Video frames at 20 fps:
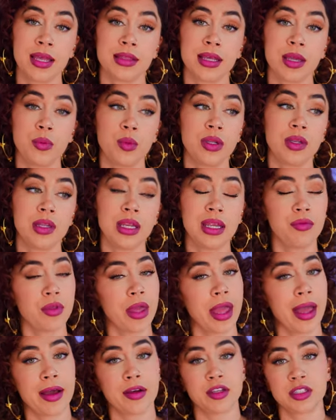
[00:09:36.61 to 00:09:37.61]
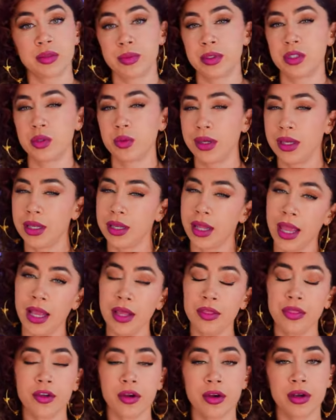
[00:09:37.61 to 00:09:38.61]
They would leave the house between
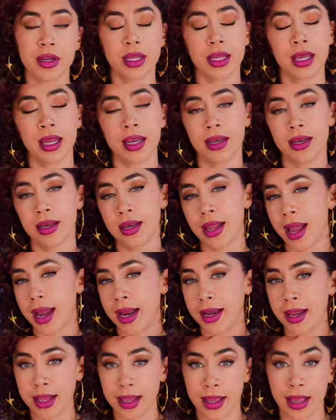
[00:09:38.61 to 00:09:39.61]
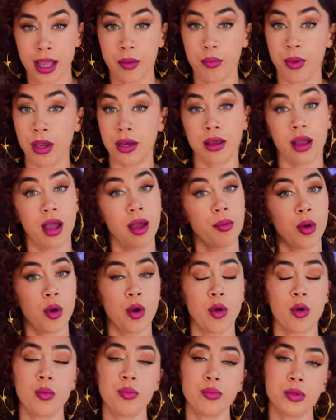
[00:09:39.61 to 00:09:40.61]
8.30 and 9 a.m. and come
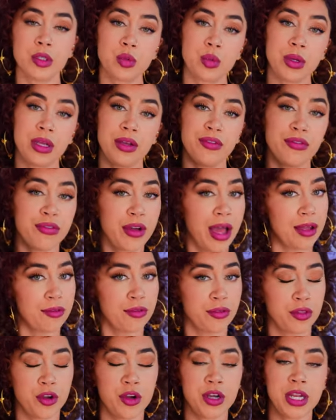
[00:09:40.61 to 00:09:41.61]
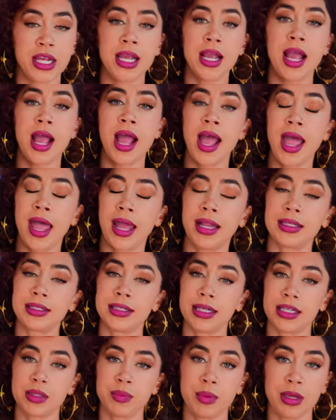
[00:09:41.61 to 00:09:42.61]
home between 5.30 and
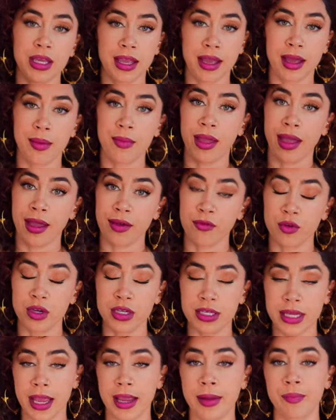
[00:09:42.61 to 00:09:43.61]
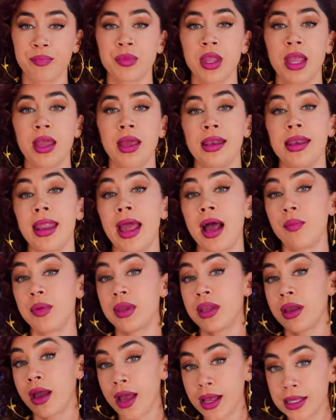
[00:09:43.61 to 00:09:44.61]
6 p.m. every day. Now,
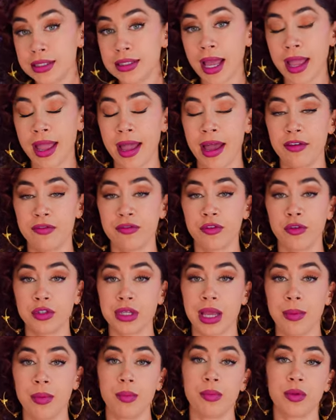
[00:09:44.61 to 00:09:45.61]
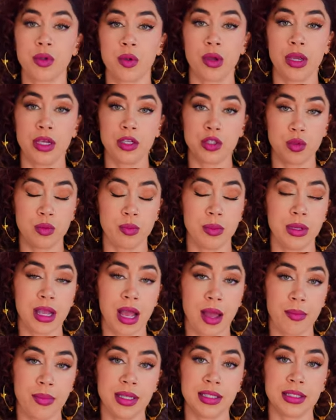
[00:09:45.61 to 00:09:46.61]
because I had full-time employees who would be
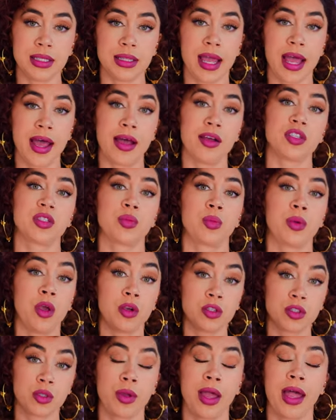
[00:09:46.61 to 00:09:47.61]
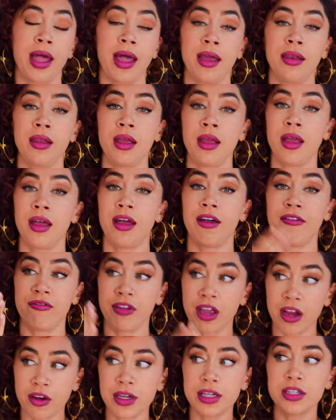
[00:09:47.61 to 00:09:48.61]
coming to the house, we also had a
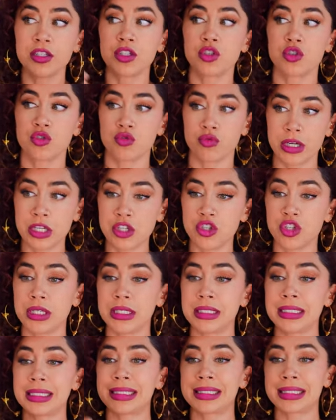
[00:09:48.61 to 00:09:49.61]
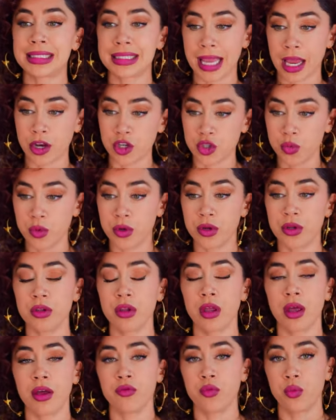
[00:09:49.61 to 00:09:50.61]
very stringent
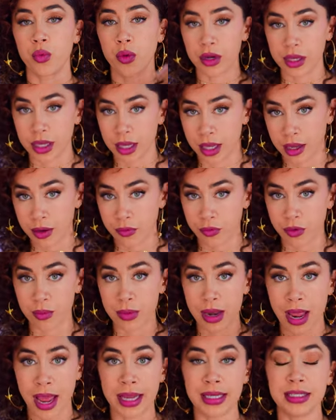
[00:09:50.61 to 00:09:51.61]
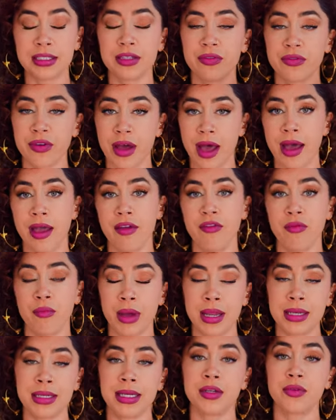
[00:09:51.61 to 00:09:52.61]
schedule of working from 9 to 5,
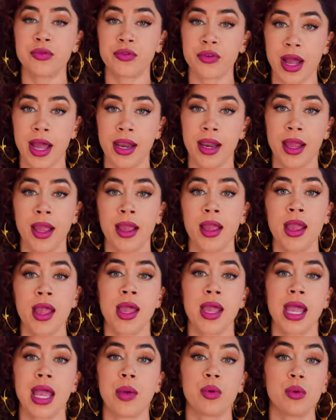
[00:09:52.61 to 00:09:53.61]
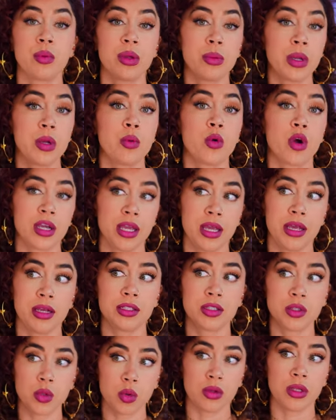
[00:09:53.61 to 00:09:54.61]
Monday to Friday, and we would be working
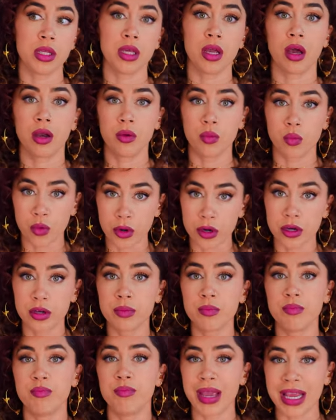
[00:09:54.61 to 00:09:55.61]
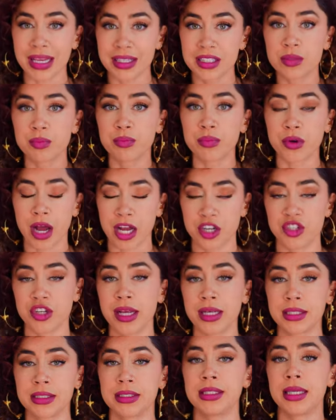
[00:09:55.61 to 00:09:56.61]
solely on work based
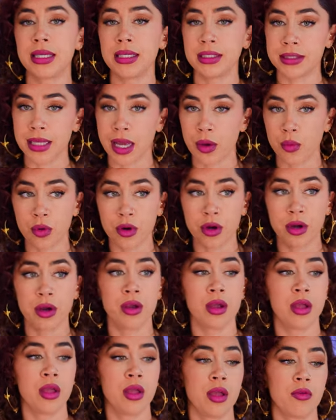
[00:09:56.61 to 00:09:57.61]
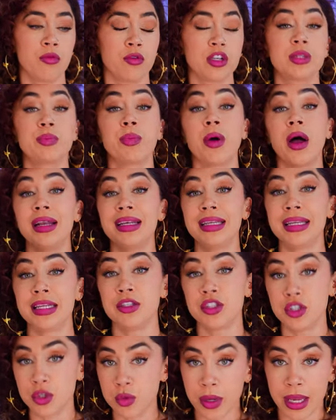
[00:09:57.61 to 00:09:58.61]
projects, things that were
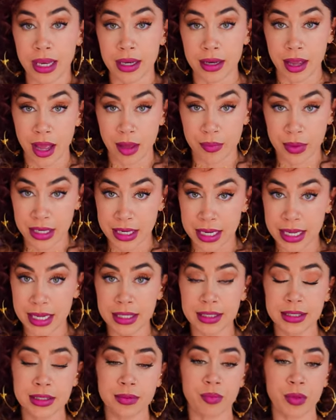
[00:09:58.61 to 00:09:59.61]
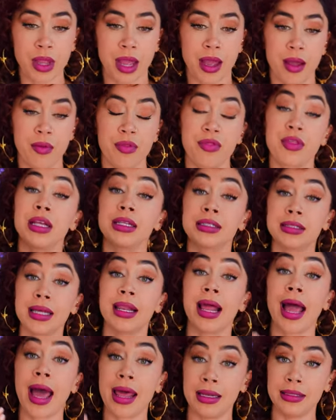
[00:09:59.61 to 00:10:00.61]
responding to incoming needs, um, things
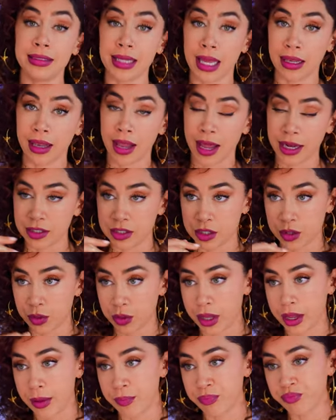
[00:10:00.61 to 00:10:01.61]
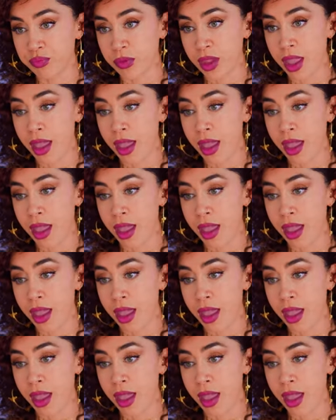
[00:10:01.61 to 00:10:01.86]
that had a deadline to them.